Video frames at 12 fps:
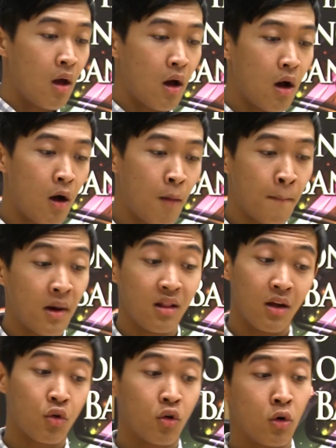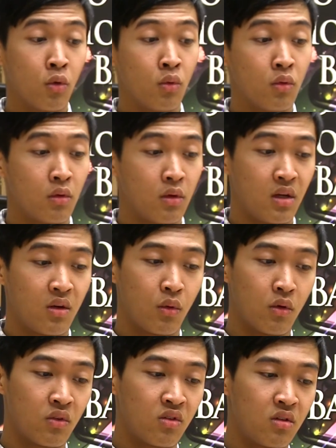Allegro
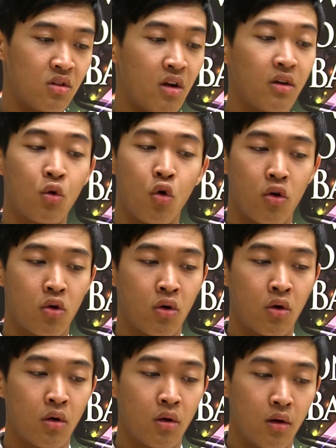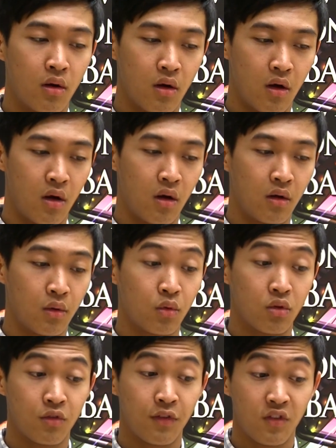equals dotted quarter
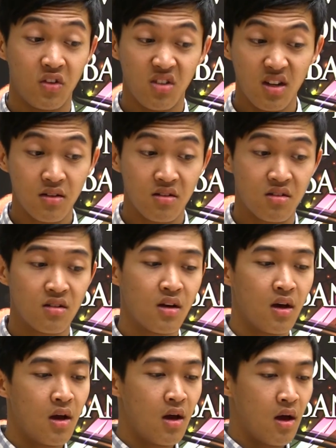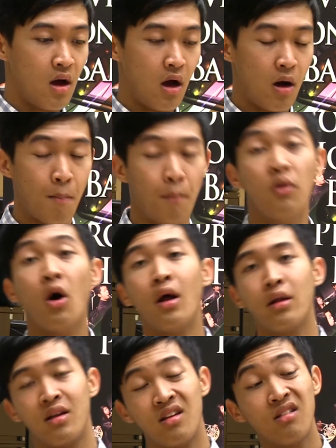equals 56.
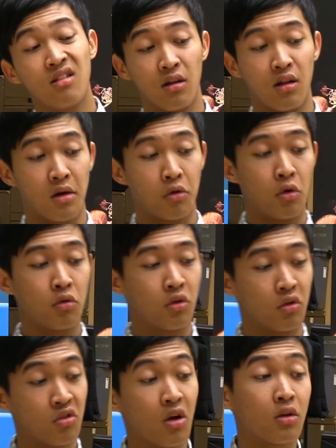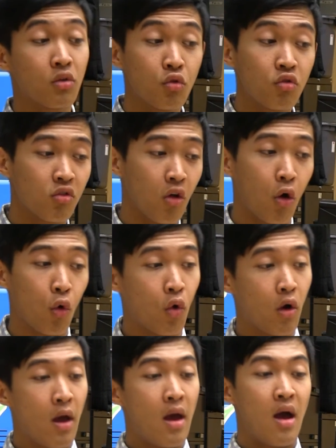It is an allegro, so it's not too
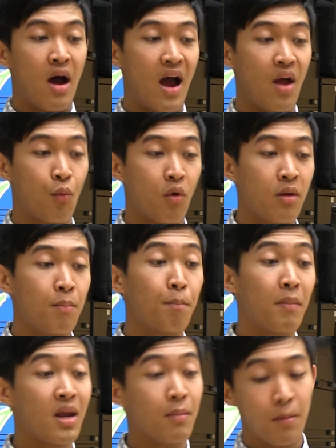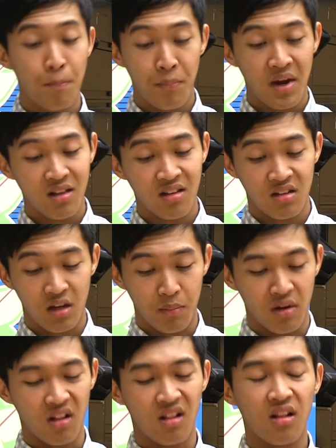slow. I would maybe pick this up
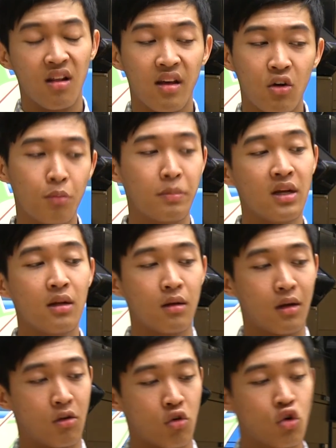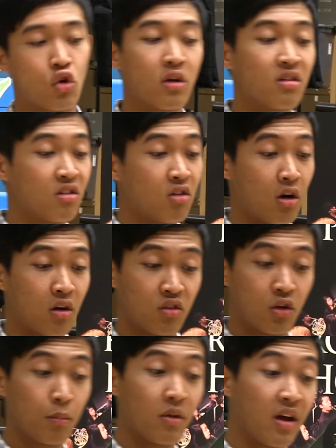a little bit. It's your choice, as long as
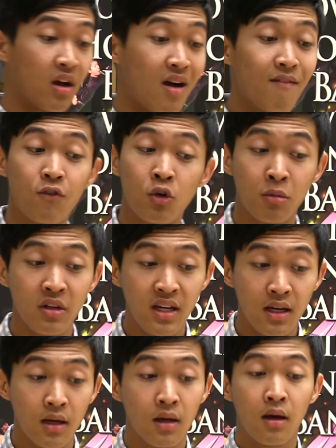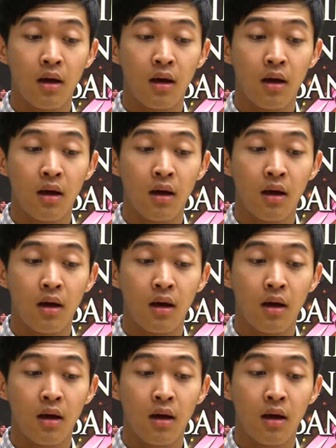you can play it comfortably.